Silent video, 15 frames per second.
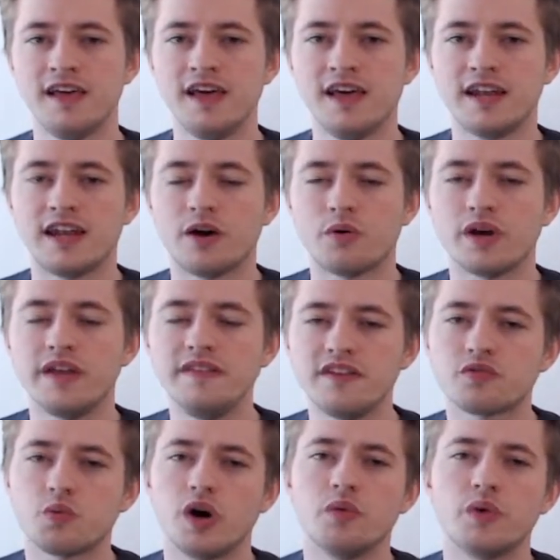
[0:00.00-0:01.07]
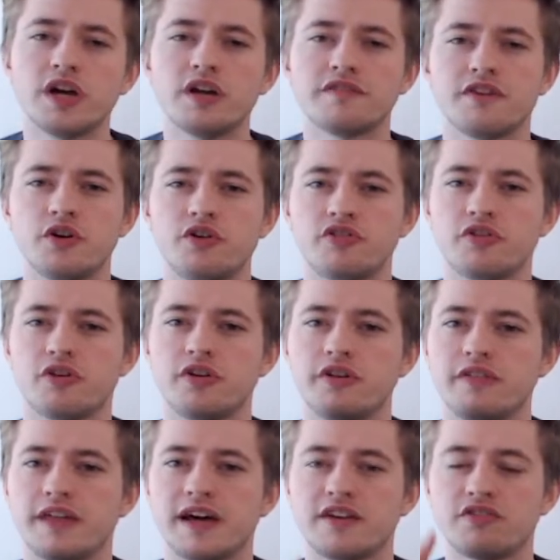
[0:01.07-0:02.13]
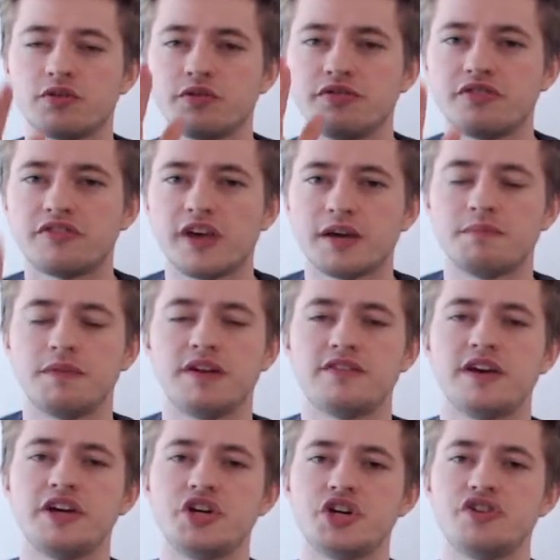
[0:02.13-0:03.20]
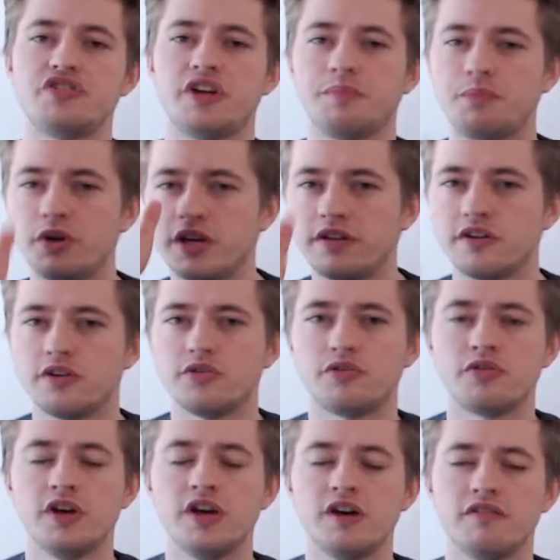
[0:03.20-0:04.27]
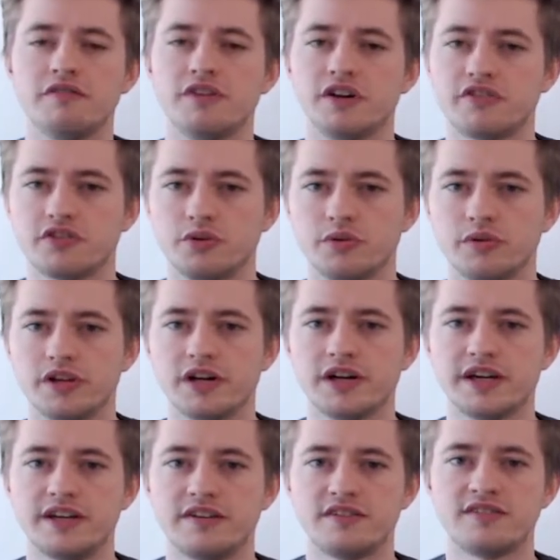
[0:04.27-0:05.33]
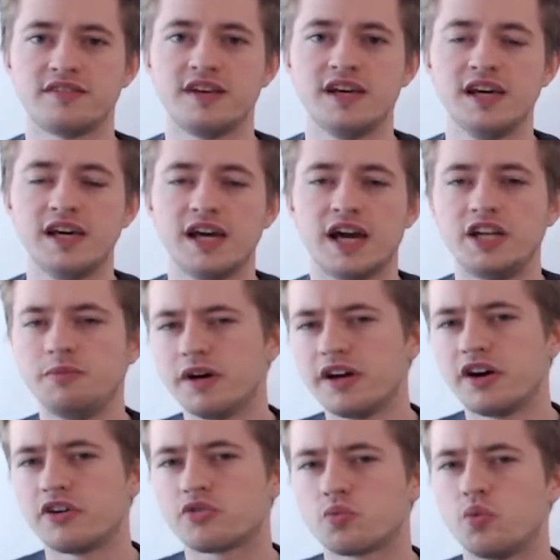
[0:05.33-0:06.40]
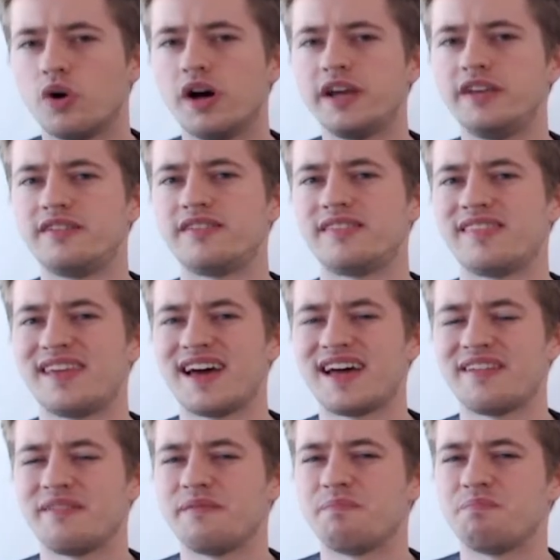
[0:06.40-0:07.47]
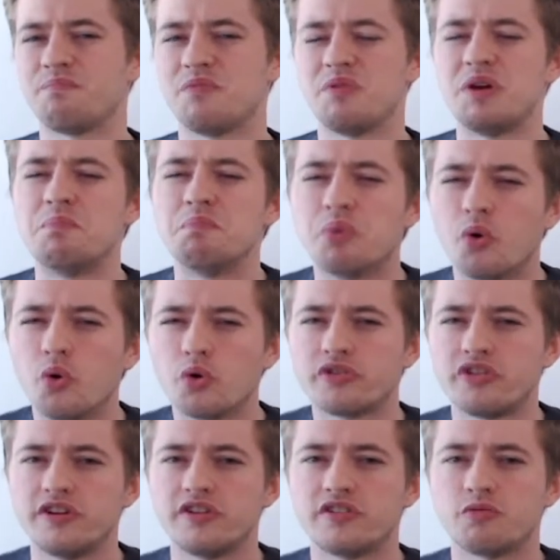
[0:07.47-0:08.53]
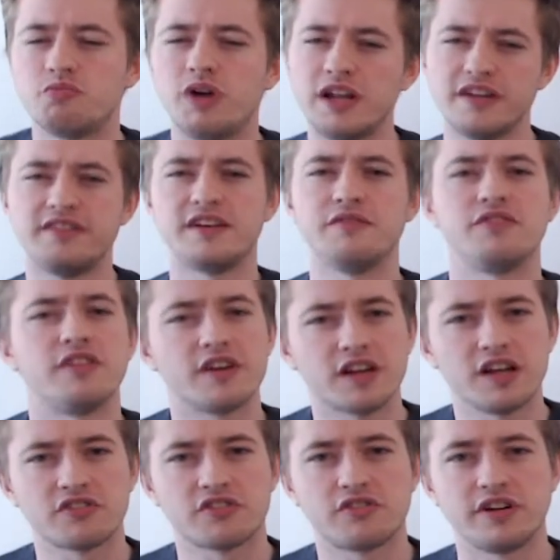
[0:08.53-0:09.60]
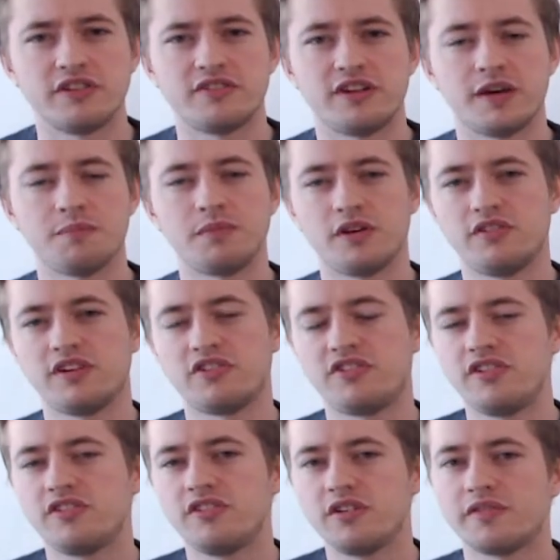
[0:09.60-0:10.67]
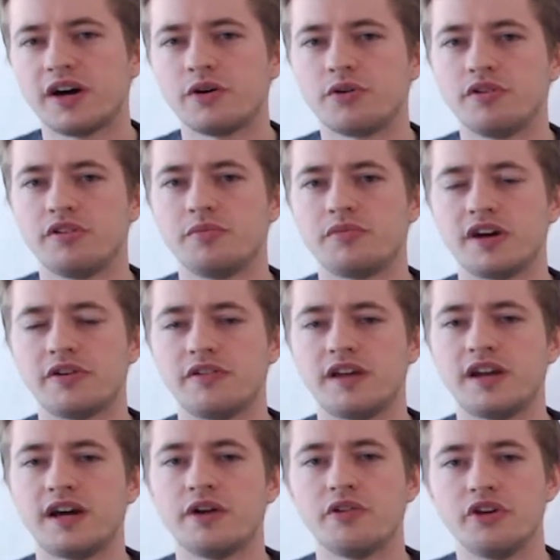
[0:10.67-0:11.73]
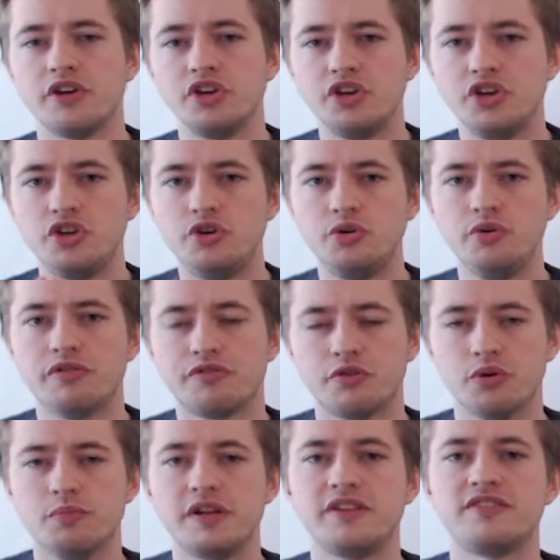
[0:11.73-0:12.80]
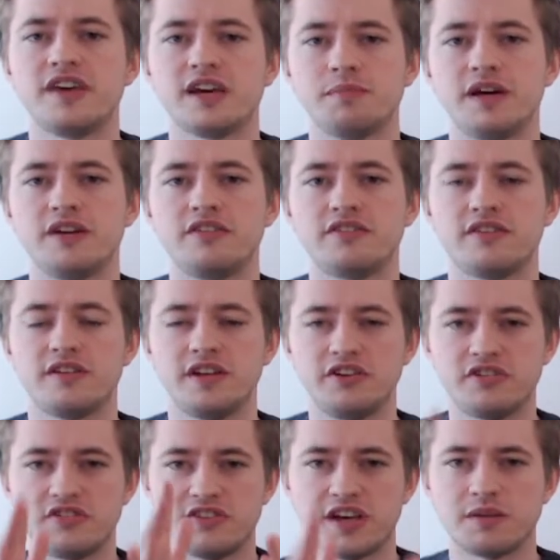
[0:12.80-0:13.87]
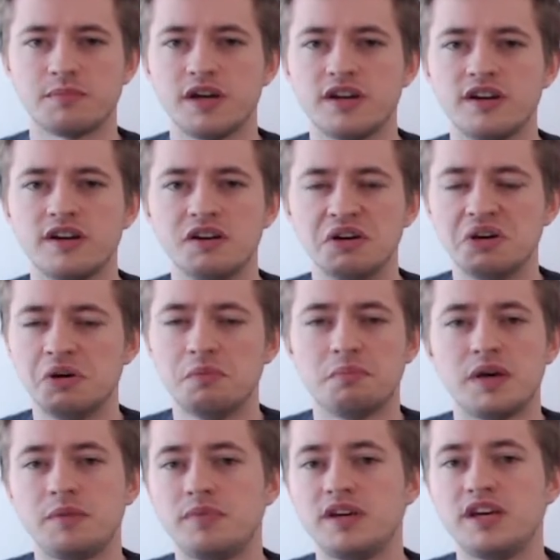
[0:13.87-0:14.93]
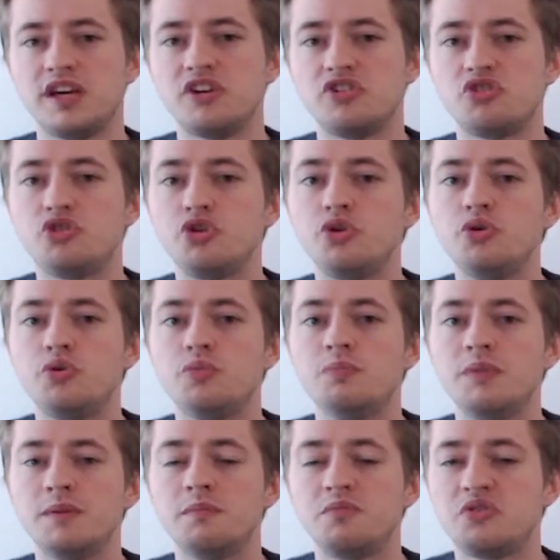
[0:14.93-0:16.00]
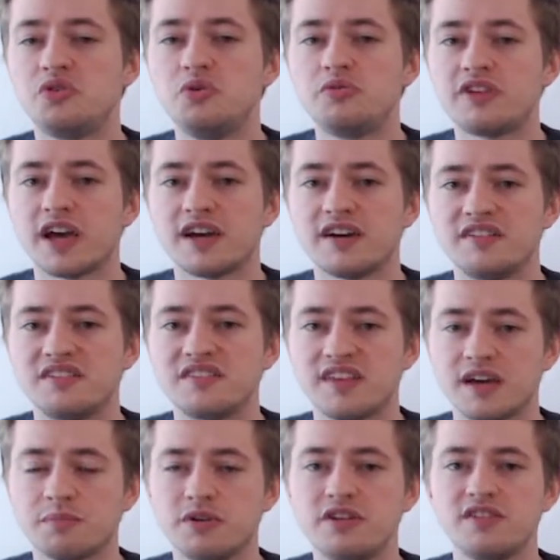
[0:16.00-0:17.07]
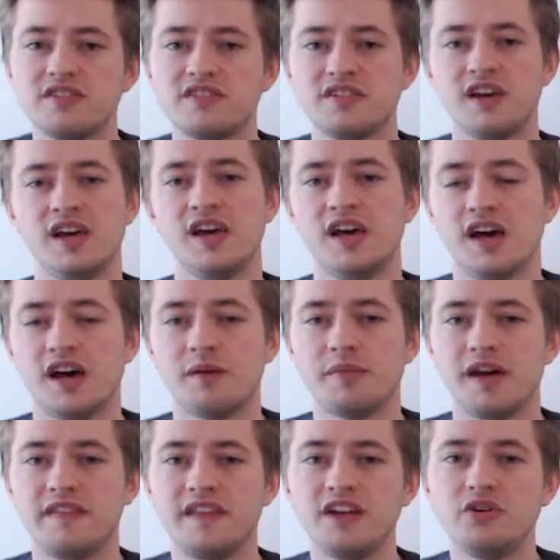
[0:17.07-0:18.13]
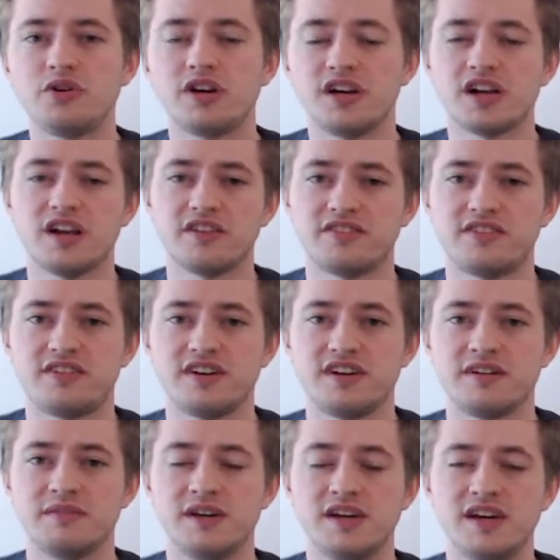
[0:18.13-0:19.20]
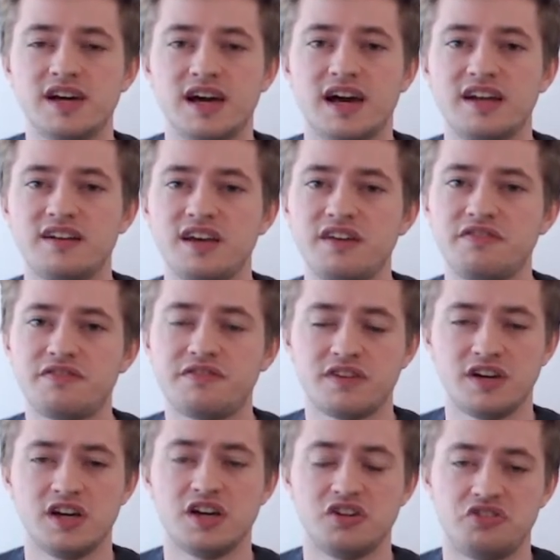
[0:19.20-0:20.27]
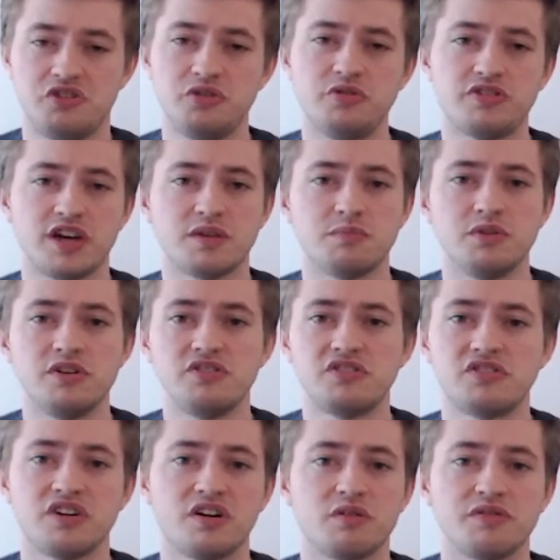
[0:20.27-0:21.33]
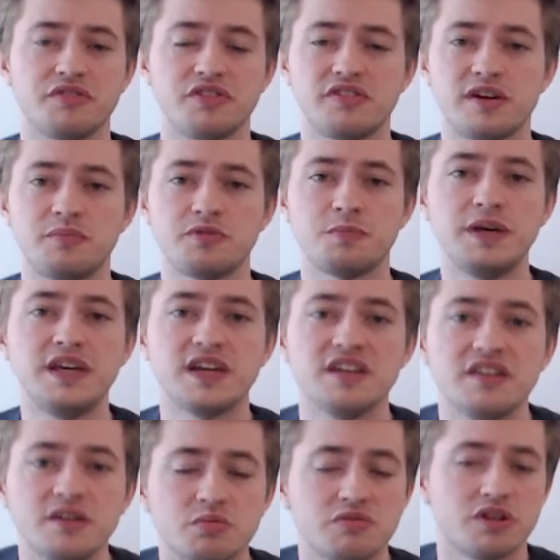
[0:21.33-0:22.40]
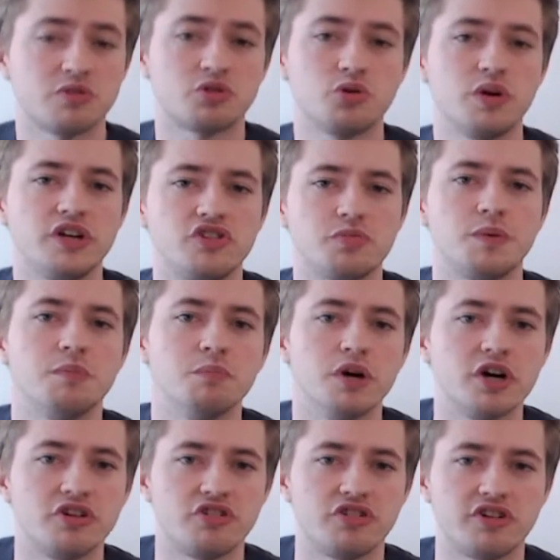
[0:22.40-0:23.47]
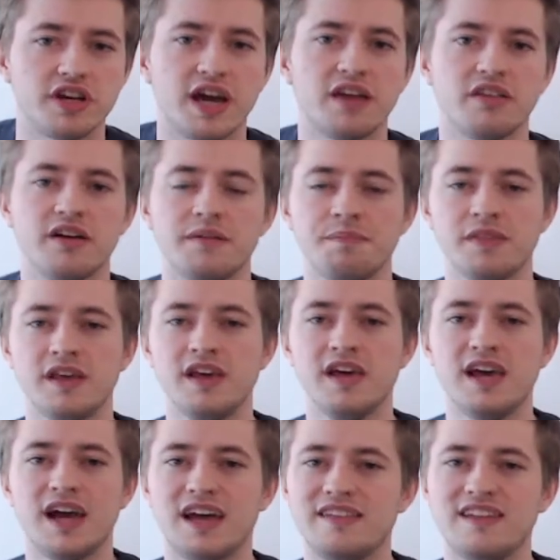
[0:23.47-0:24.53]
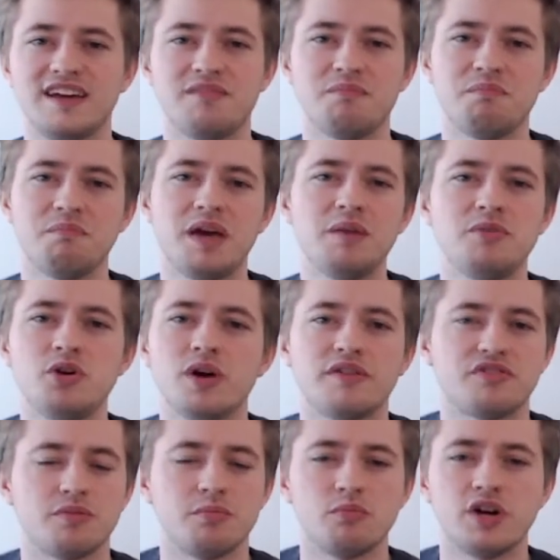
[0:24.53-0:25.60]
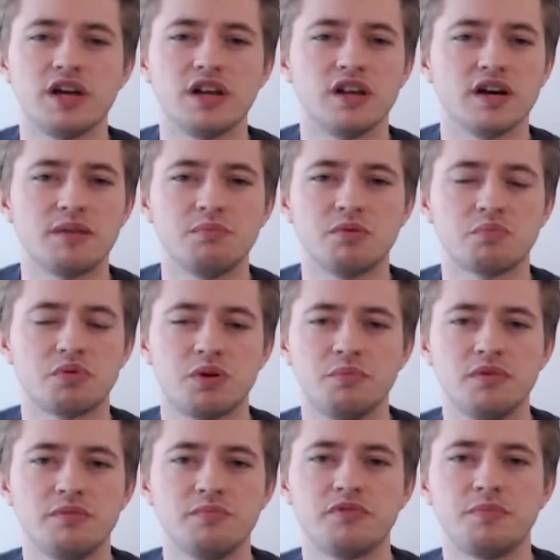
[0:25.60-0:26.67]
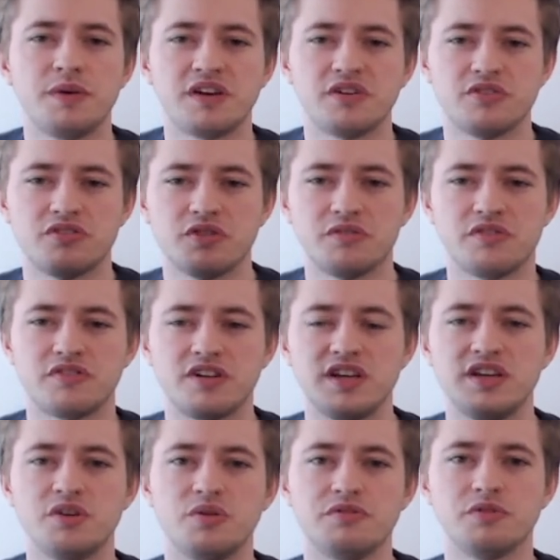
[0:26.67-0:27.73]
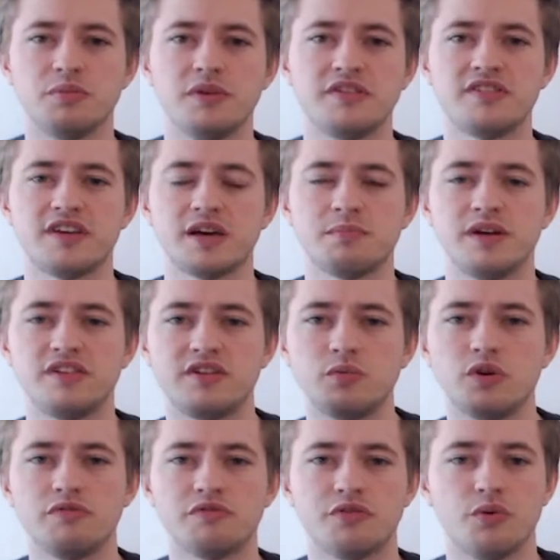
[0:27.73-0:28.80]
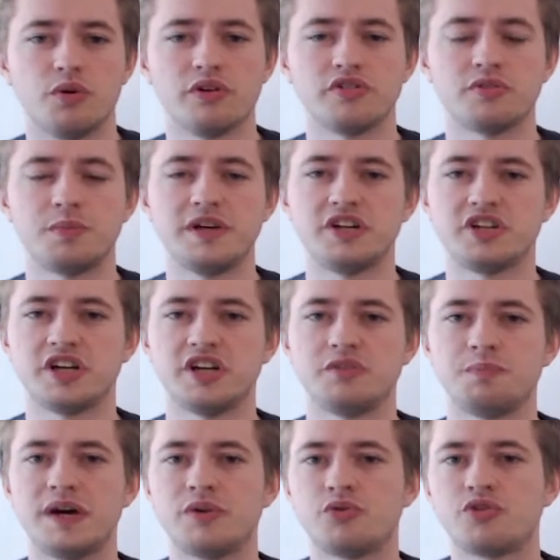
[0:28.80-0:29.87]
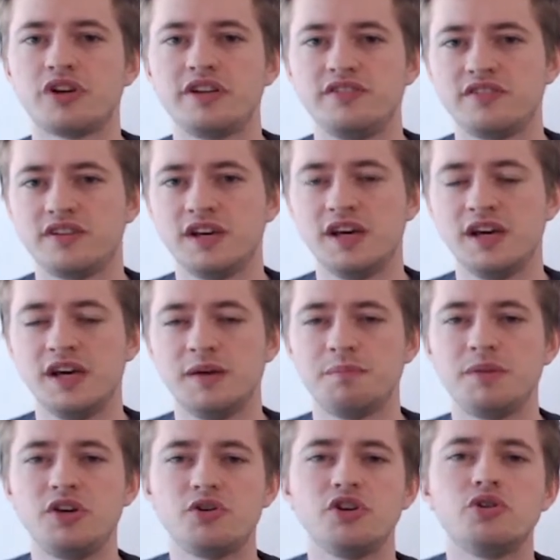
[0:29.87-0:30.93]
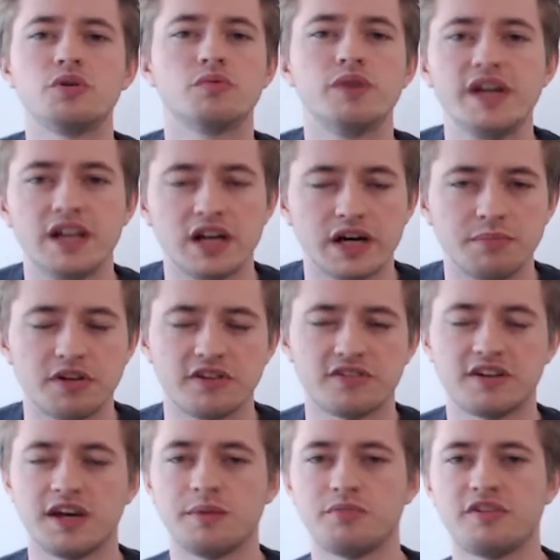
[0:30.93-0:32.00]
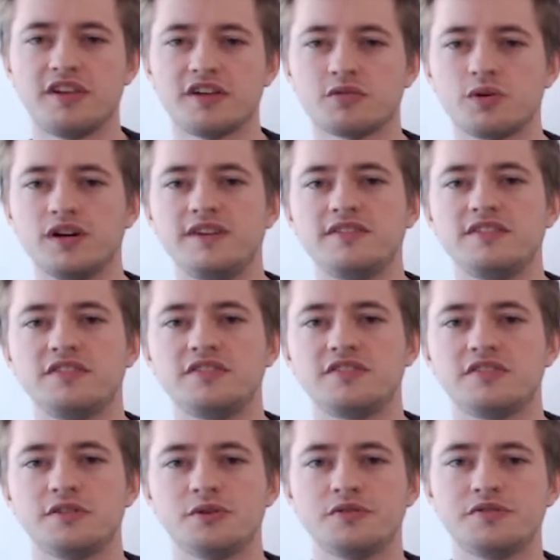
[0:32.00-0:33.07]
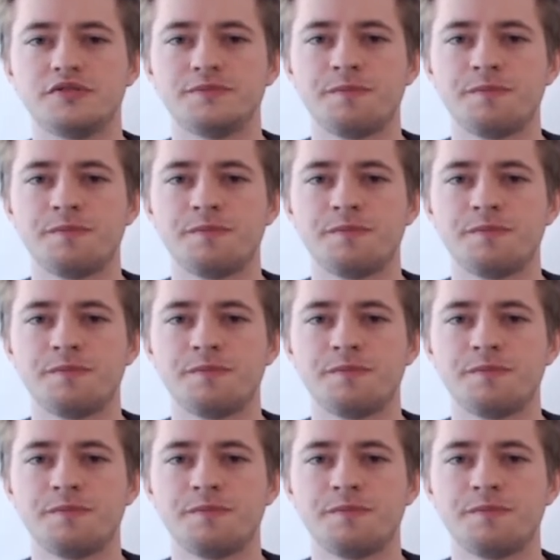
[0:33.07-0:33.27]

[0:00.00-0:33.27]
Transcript: Now in this work we're going to focus on that sort of segmentation step, putting in those vertical lines. And you might ask, why is that important relative to the clustering step? Because actually there's a lot of algorithms out there now that uniformly segment, so they just segment maybe in two second segments, and then you can cluster, and if two segments are of the same speaker, they'll surely just be merged together. And then maybe you have some realignment problems because obviously uniformly segmenting won't fall on speaker change boundaries, but you can do a realignment step, so that's quite easy to solve.